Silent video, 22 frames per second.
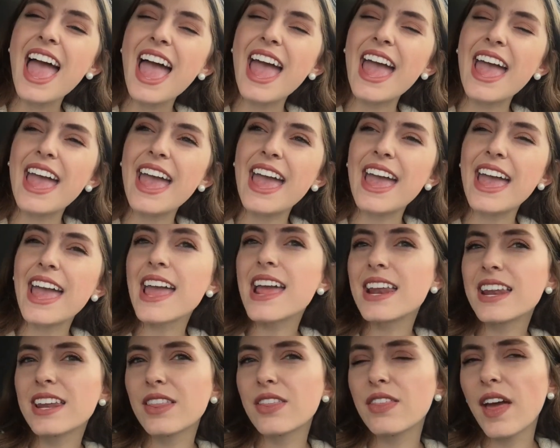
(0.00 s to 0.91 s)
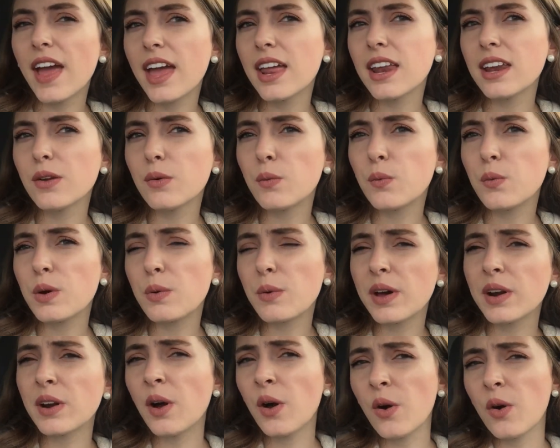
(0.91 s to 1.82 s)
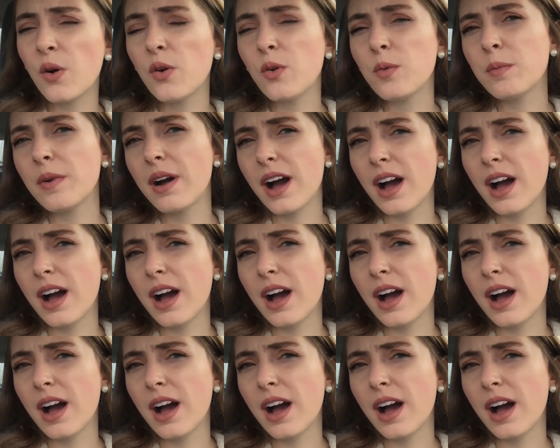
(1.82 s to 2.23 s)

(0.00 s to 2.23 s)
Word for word: And then we went home,